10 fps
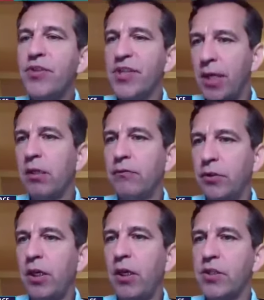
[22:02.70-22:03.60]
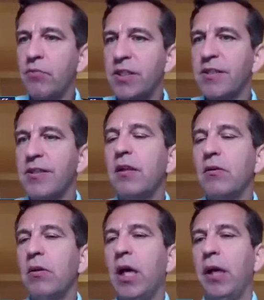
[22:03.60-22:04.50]
percent of the customers they
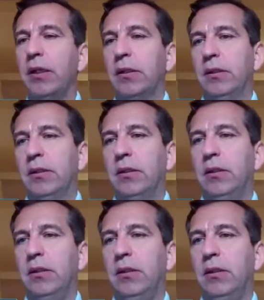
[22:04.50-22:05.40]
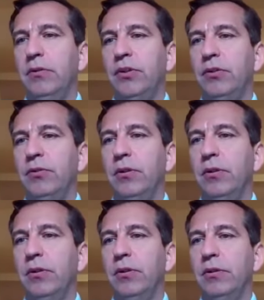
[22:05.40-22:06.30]
start online you know,
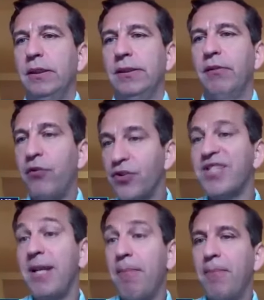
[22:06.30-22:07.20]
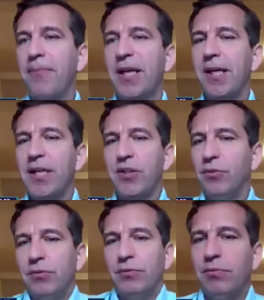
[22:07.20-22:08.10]
so uh, the first step
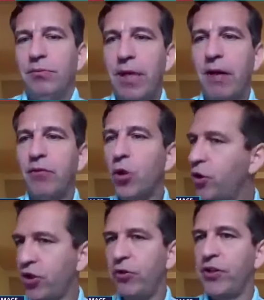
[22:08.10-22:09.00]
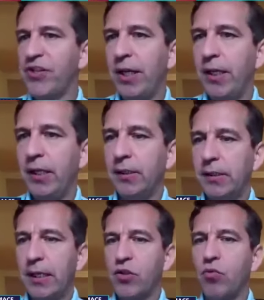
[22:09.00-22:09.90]
so we have no choice and,
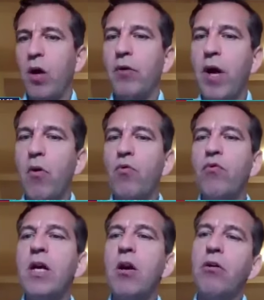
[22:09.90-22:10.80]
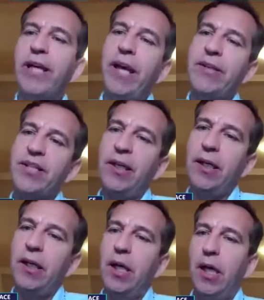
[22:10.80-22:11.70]
and that's why we are
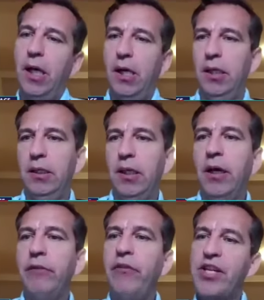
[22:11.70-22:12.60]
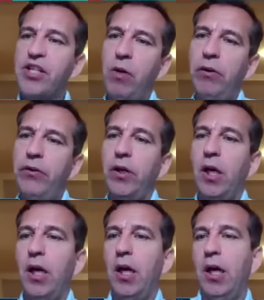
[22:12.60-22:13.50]
relocating uh, our investment
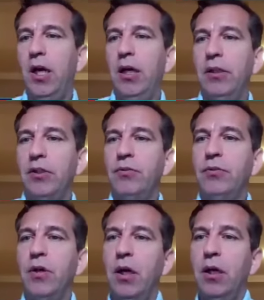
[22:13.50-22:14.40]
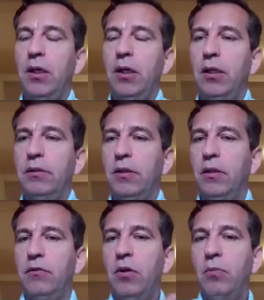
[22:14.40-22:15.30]
uh, to uh, uh,
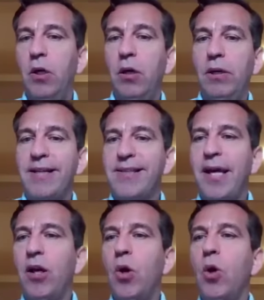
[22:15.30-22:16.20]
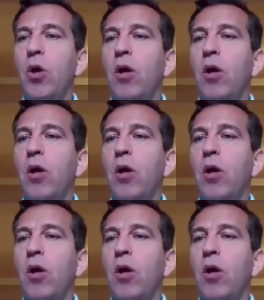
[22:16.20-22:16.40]
from uh, let's say